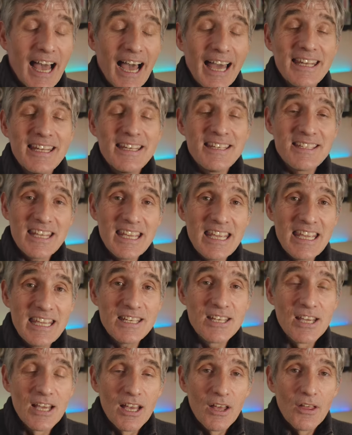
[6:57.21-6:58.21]
And
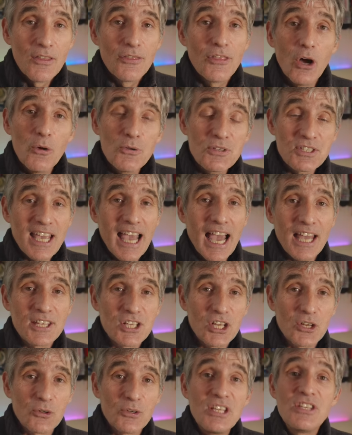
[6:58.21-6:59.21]
indeed, those
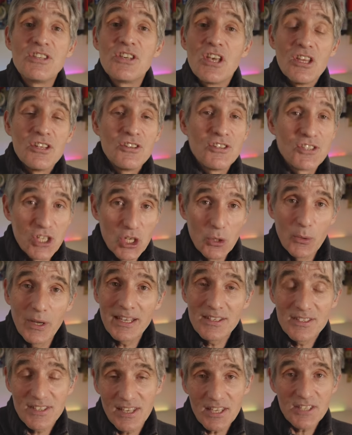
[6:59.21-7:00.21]
categories do
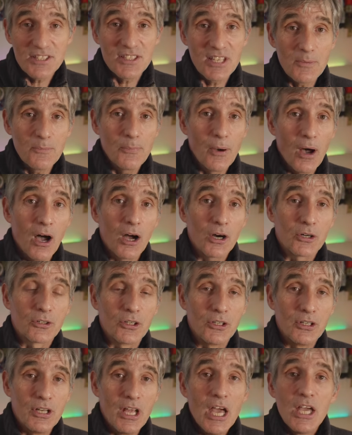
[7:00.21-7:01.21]
exist in
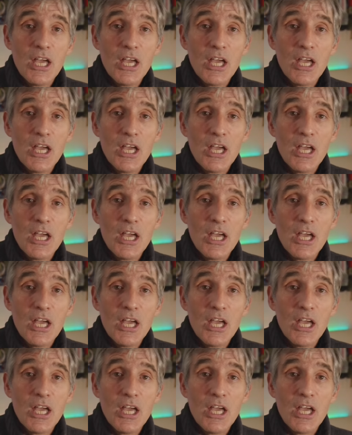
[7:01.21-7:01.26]
Parkrun.